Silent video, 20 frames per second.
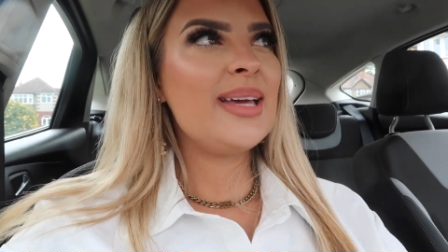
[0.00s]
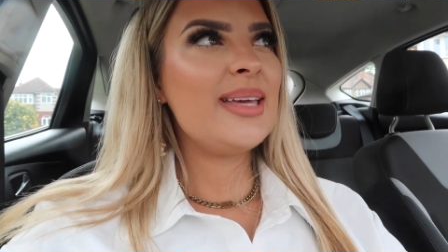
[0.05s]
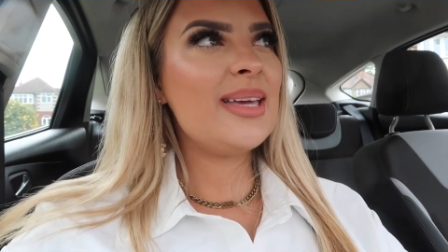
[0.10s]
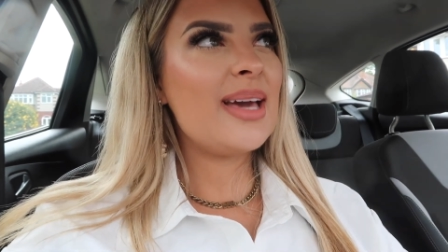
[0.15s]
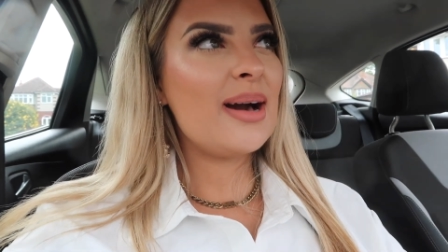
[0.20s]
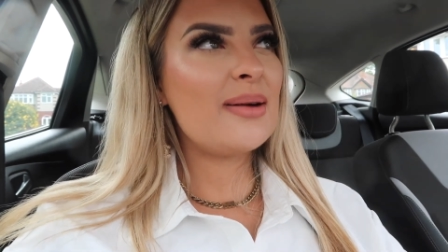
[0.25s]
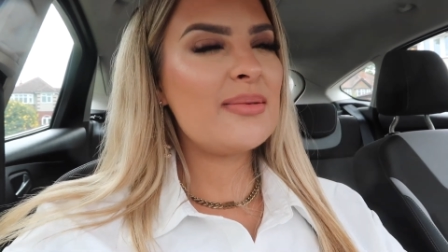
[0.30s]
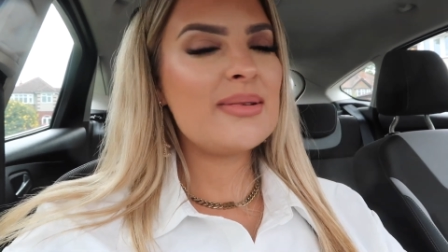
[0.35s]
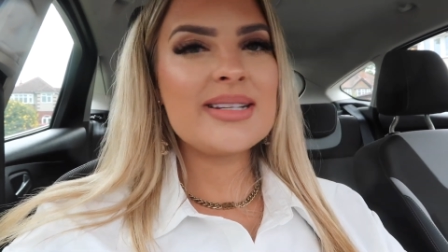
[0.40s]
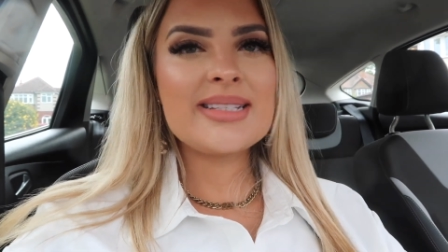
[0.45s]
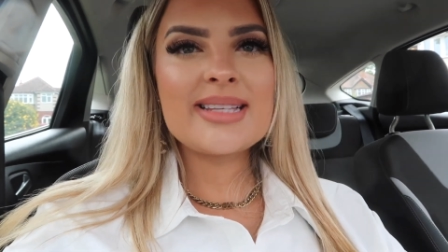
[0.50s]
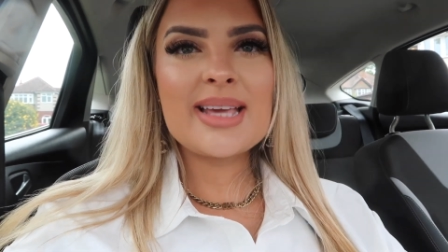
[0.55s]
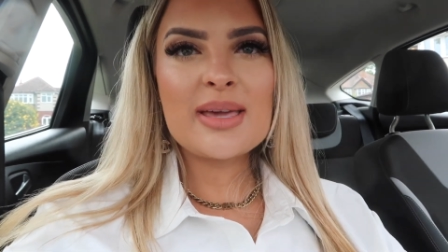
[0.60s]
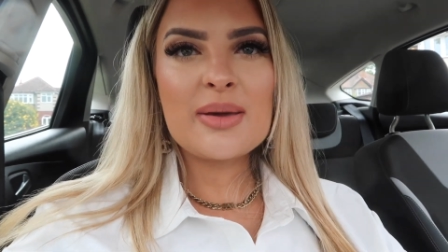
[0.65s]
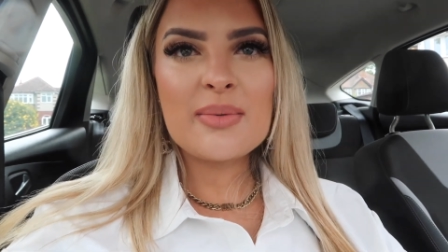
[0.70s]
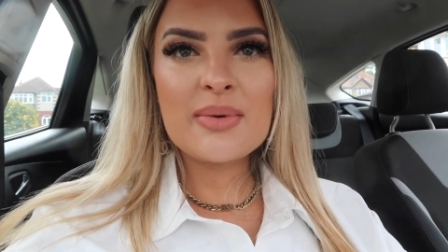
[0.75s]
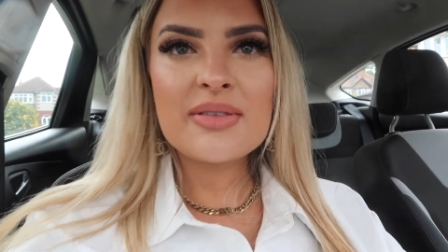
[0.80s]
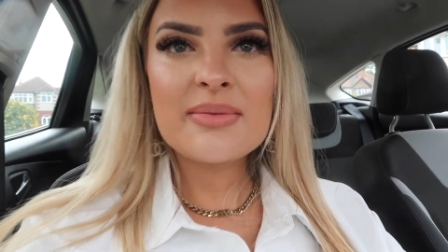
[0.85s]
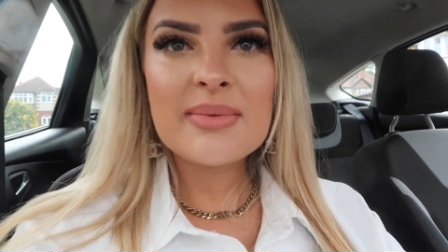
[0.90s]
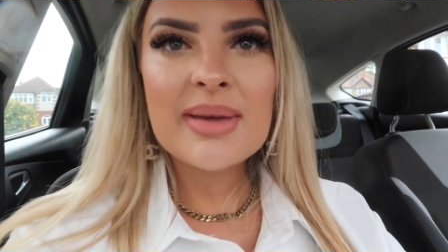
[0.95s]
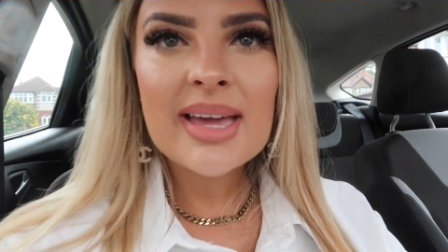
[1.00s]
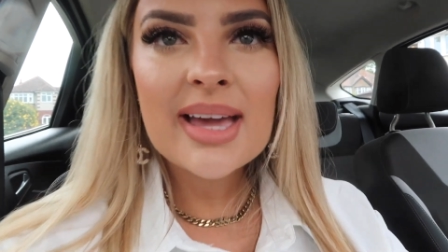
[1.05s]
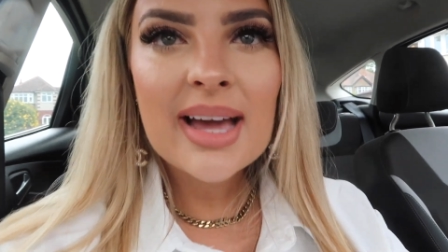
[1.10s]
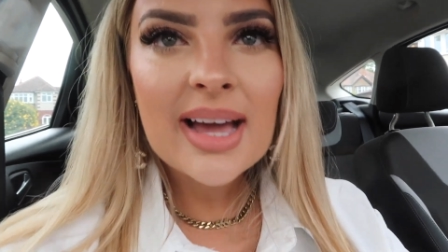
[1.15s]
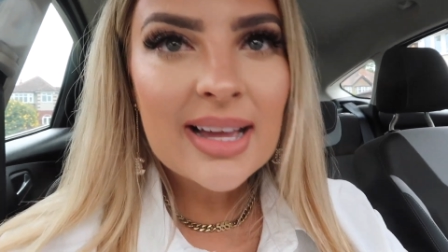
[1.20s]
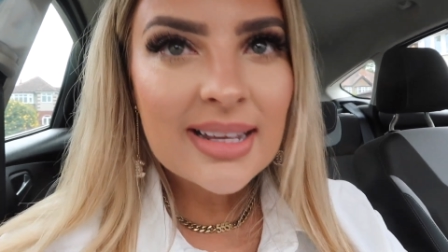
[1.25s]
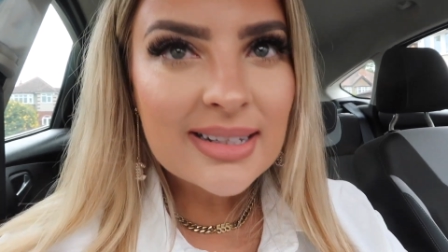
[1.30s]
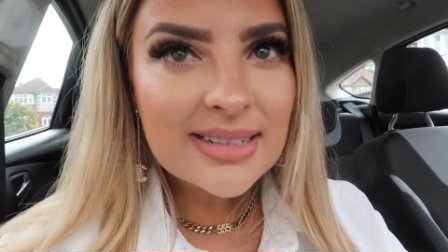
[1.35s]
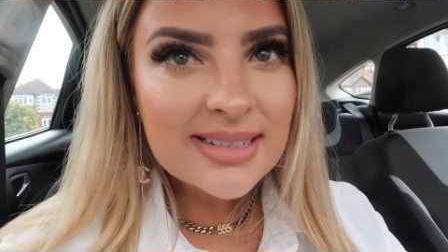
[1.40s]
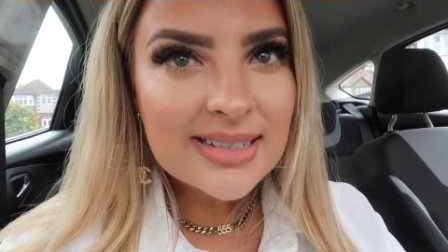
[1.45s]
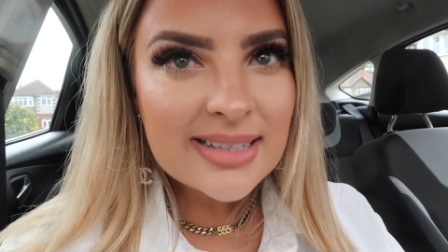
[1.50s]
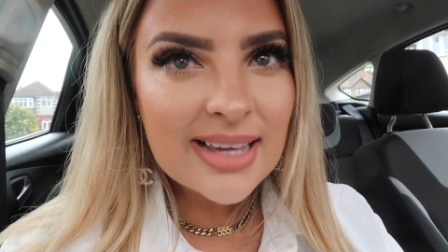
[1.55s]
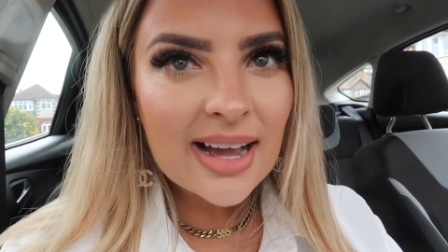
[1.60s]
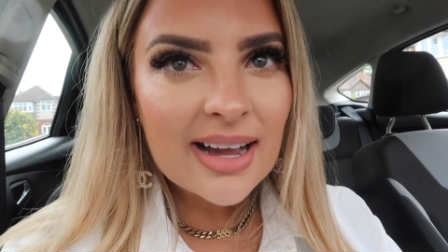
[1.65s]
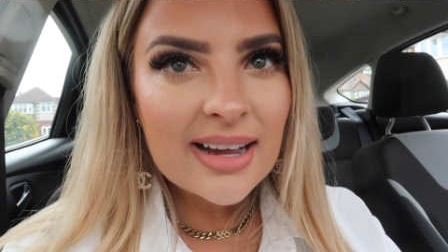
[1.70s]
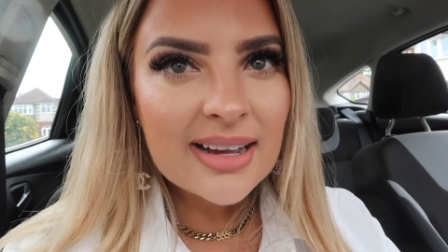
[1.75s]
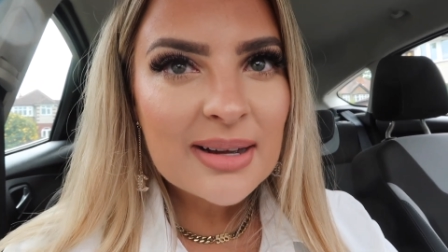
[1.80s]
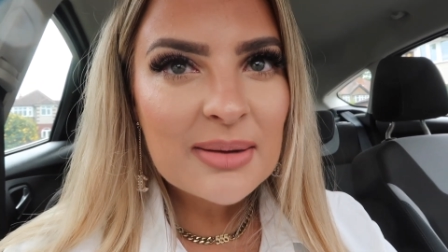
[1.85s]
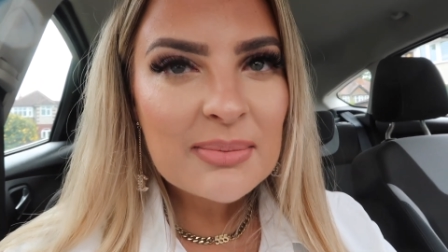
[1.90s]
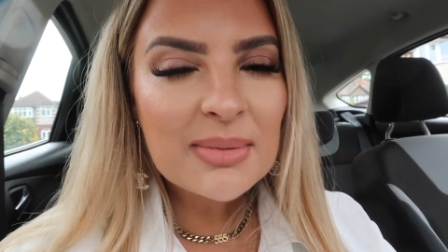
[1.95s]
yeah, I'm going to take you with me and
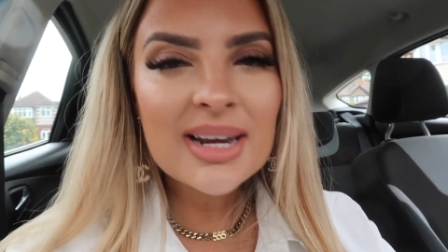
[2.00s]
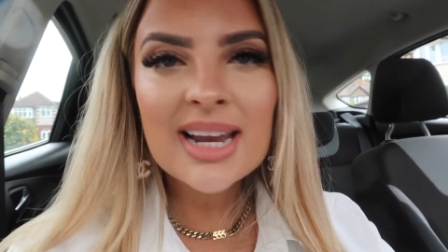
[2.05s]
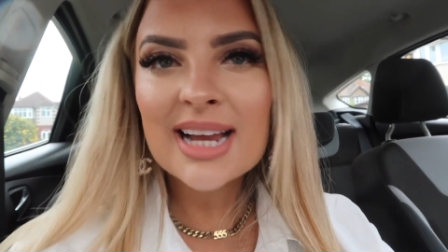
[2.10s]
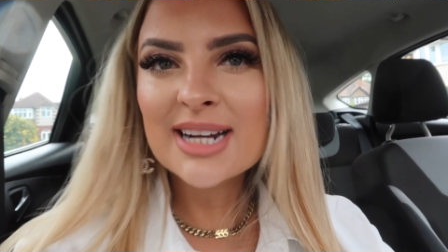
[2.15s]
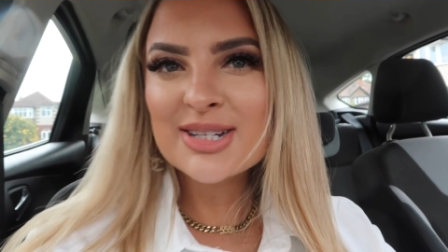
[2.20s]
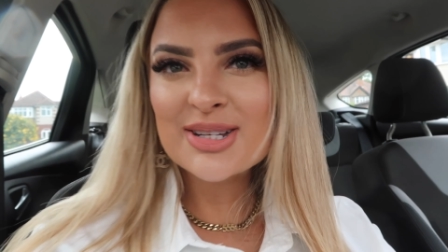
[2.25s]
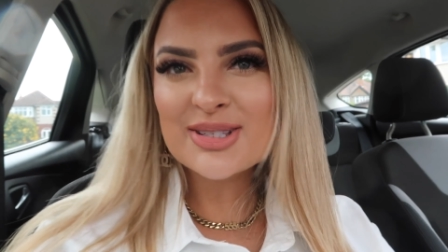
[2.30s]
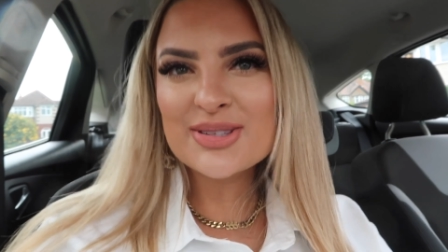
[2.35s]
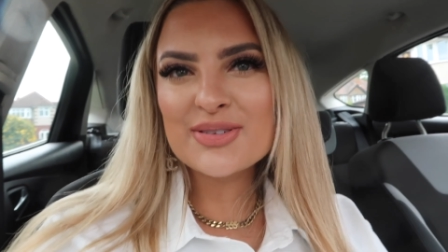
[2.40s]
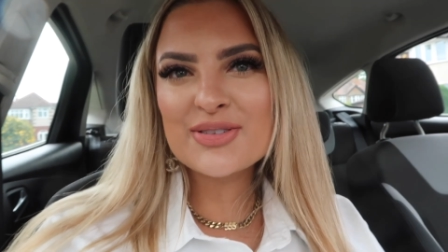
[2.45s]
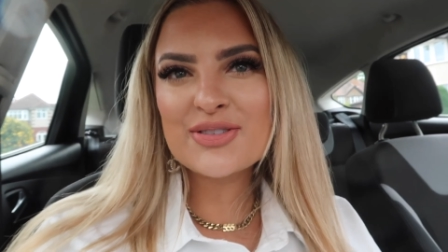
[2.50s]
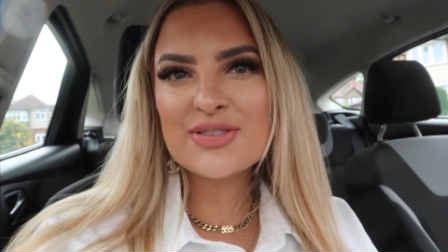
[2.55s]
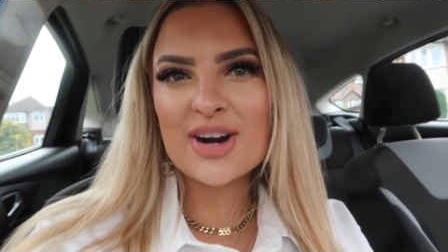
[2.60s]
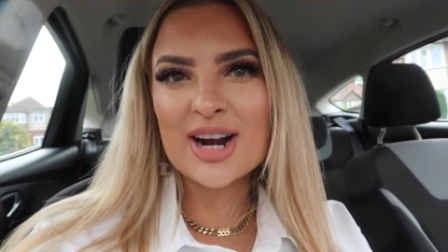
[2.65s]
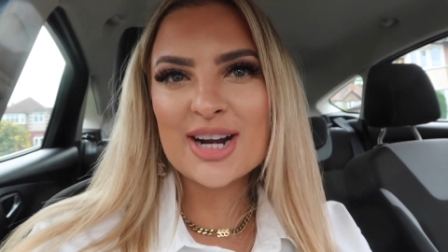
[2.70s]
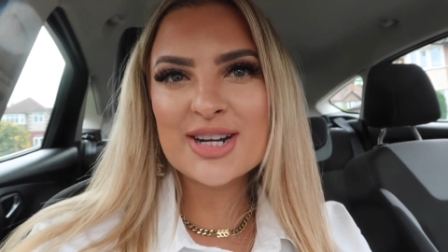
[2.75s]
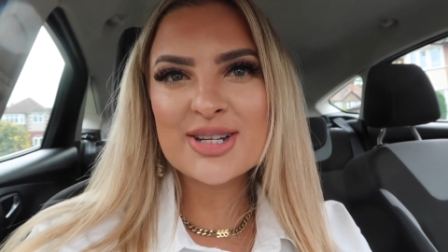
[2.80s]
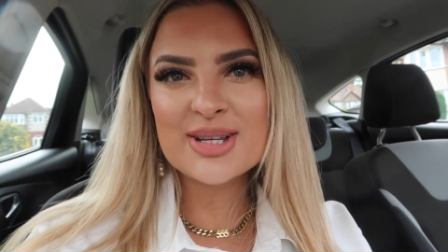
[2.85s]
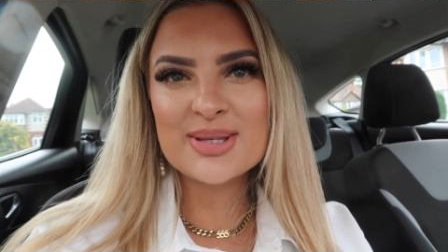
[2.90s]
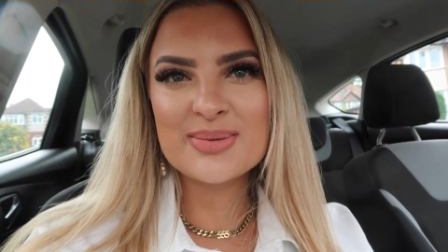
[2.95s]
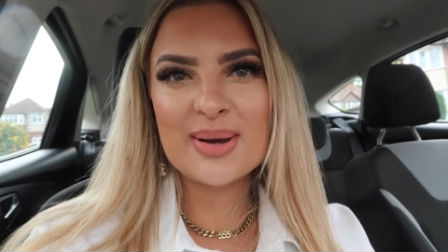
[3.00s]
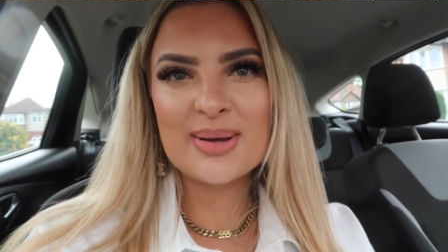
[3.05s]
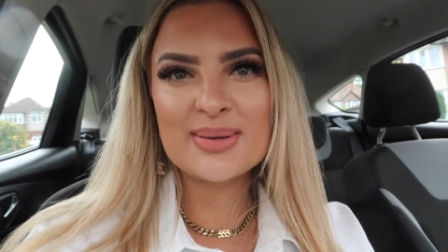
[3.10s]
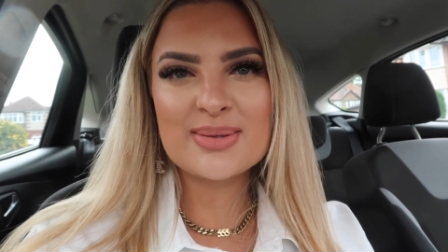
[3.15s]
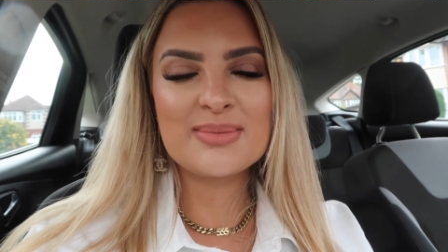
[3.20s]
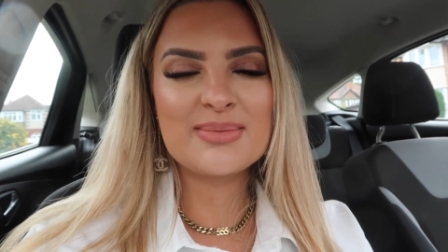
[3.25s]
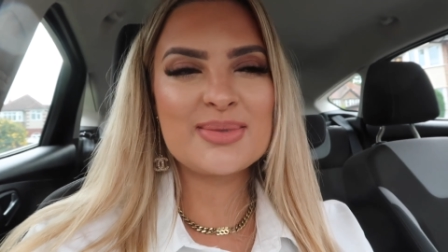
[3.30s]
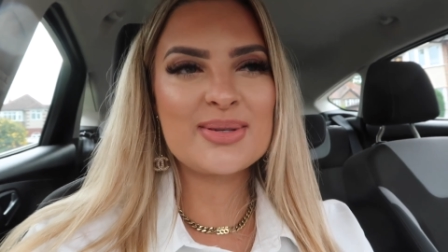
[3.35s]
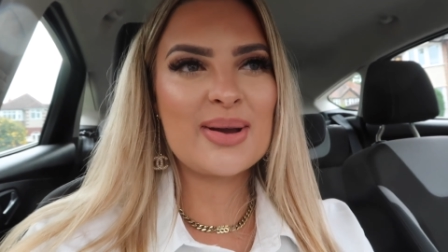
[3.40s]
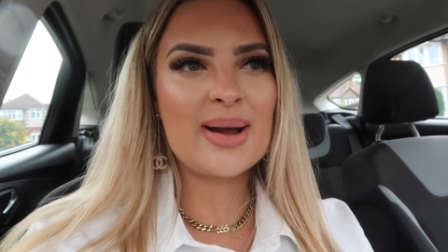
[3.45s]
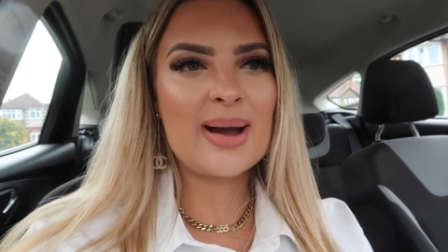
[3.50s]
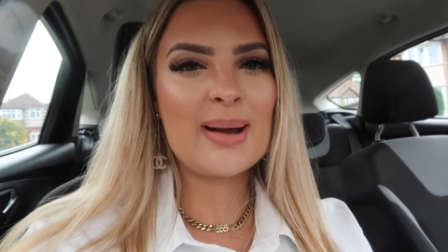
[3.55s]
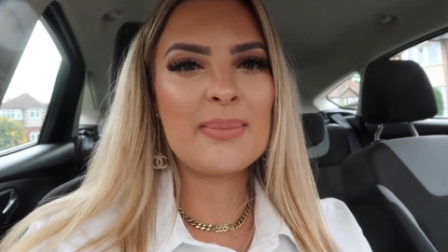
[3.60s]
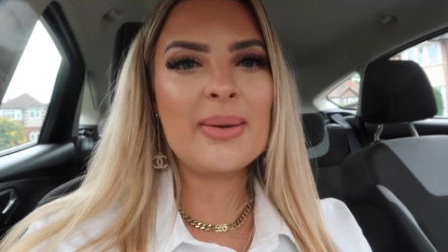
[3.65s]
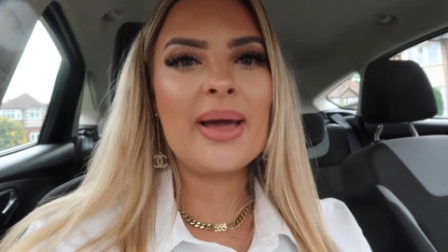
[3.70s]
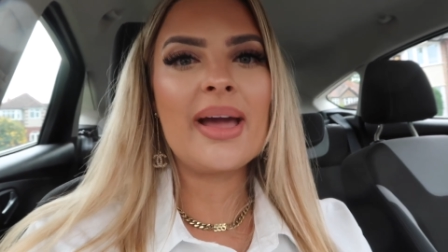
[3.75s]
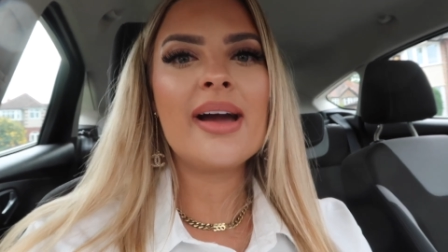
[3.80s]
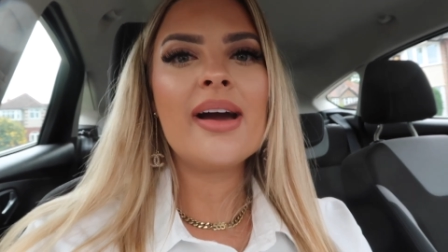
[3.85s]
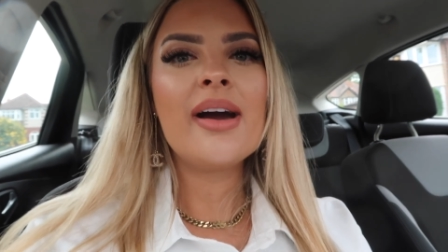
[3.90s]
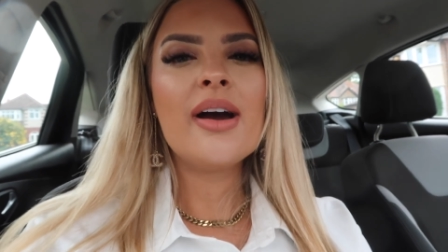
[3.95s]
yeah, my life. Lashes are fresh as well, so I'm so
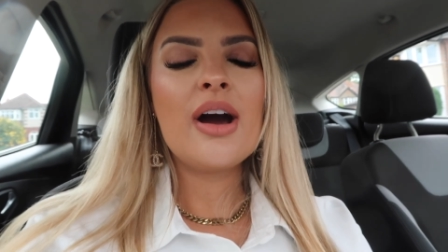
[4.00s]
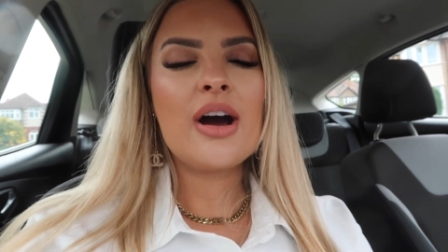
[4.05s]
happy.